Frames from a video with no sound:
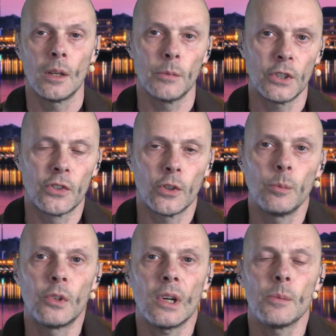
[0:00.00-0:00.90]
But
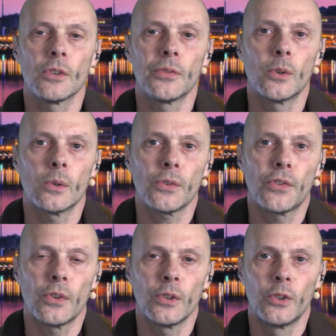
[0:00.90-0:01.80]
sometimes, of
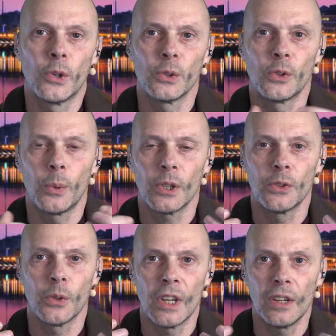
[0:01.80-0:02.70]
course, you don't
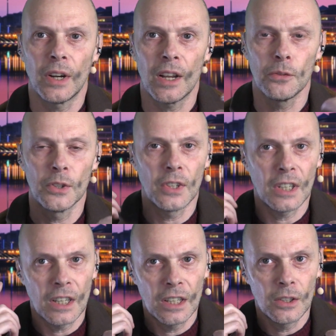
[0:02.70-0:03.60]
want to hear
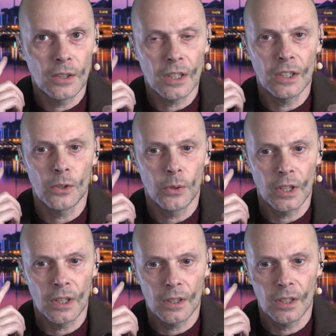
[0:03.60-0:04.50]
everything in
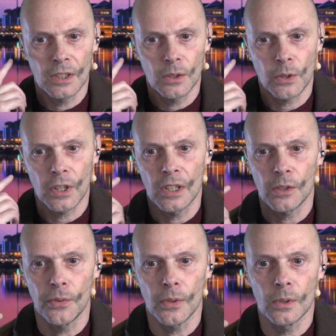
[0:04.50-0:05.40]
your
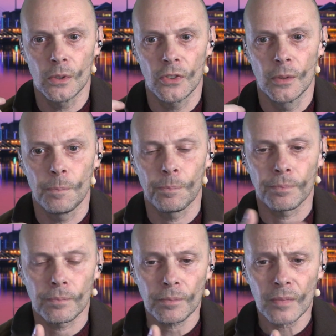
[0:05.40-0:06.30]
earphones.
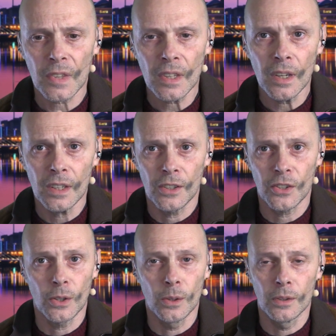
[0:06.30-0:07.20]

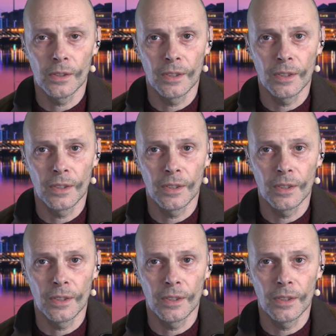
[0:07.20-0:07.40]
So